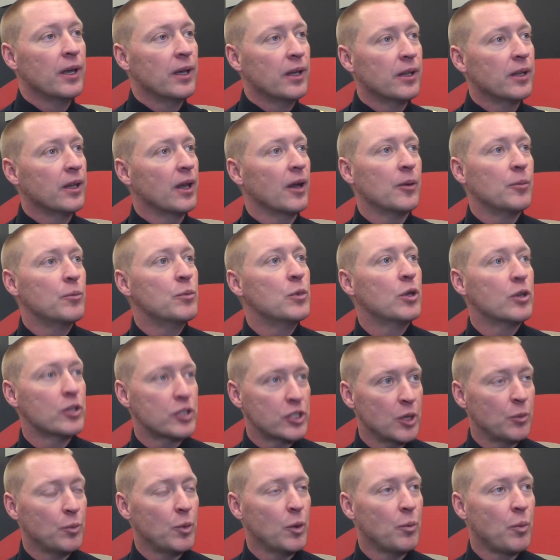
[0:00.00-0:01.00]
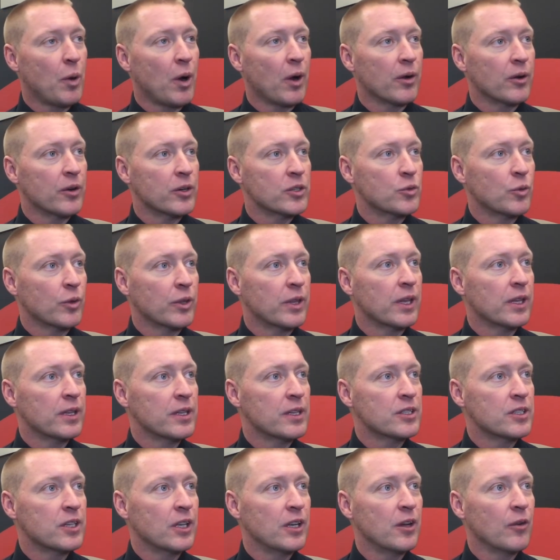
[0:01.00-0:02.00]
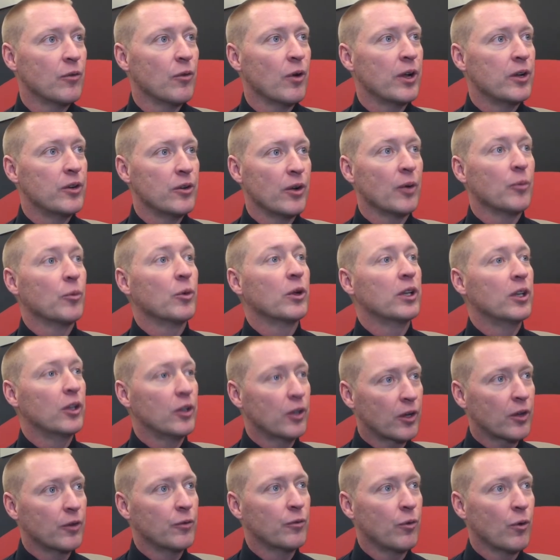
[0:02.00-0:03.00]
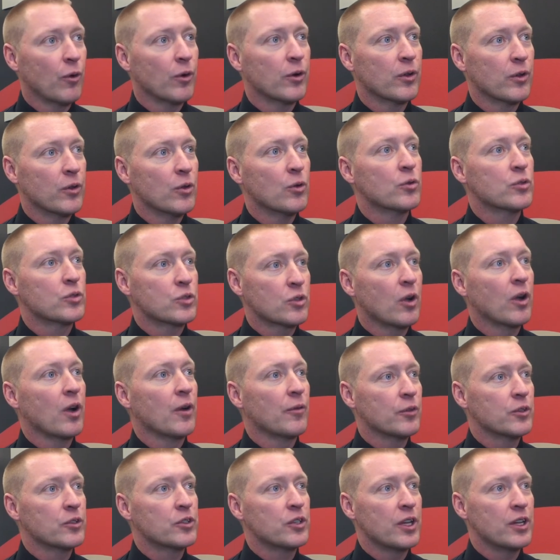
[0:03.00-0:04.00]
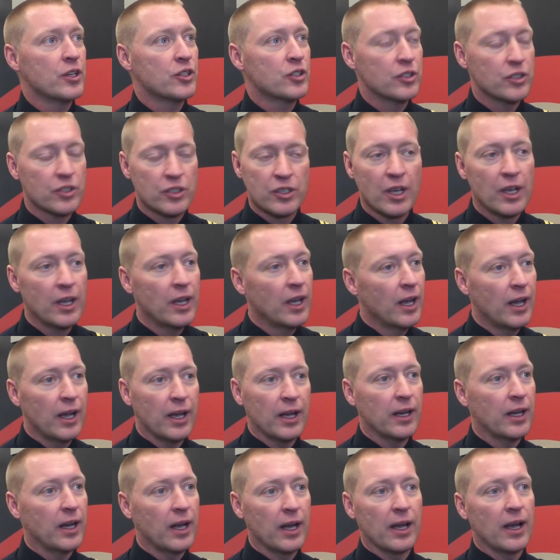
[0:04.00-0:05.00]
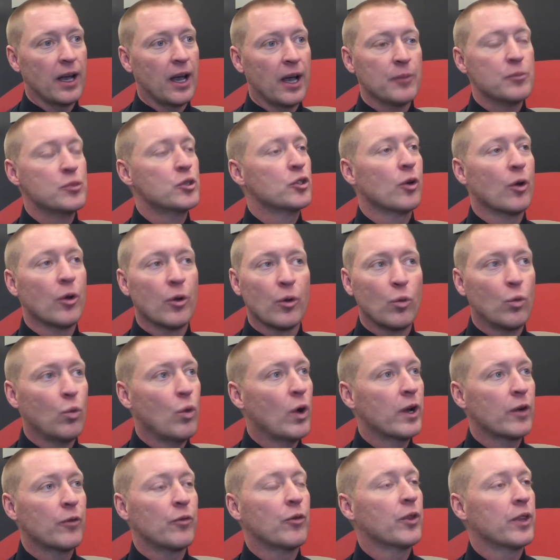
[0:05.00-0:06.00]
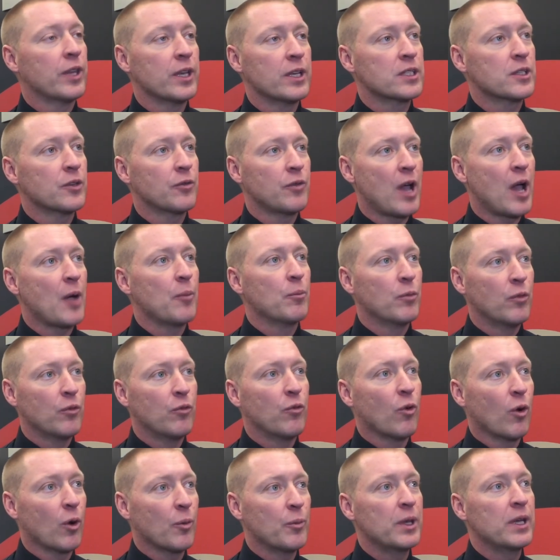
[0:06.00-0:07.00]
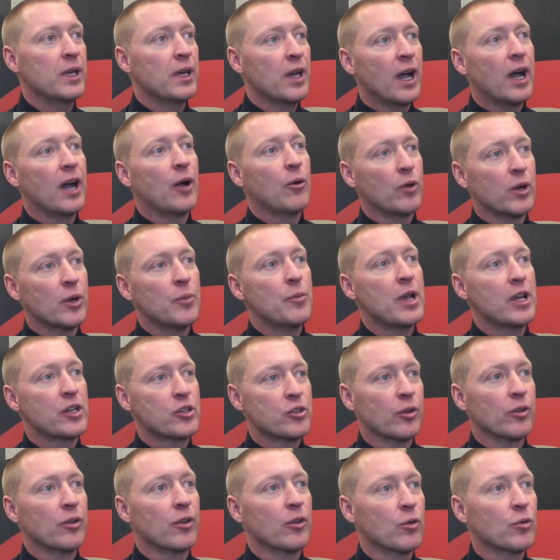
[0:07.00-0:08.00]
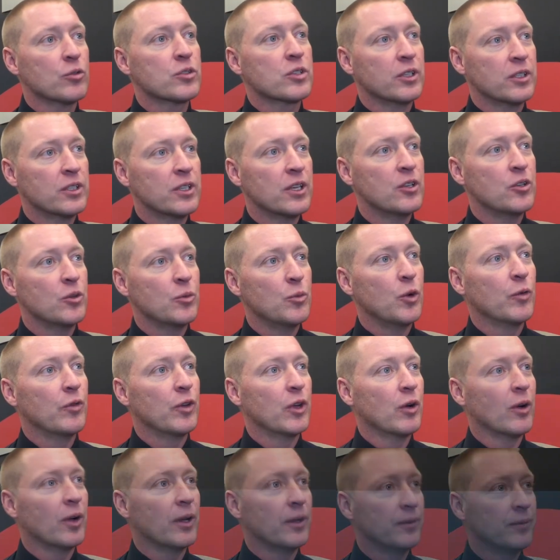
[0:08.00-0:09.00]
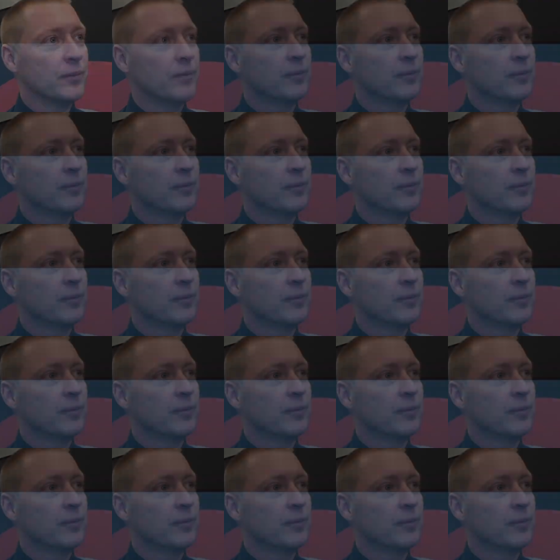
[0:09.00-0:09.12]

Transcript: the, uh, municipal partners within the city of Red Deer. I'm really looking forward to those conversations. Uh, I'm sure wonderful things have happened before me. I want to make sure that those continue moving on.